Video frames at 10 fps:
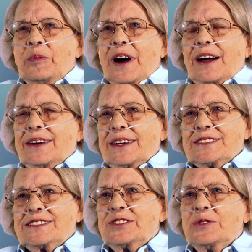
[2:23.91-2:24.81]
But
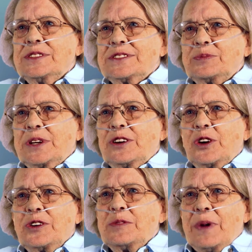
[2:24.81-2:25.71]
as soon as we
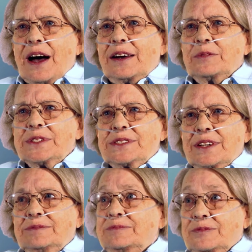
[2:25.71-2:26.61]
heard about it, we
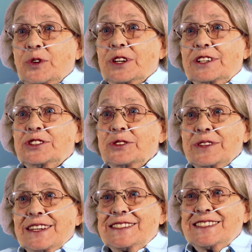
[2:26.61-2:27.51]
said, we're going to do
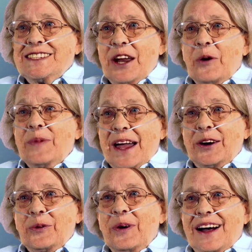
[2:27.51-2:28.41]
this no
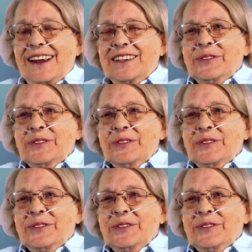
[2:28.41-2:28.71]
matter what.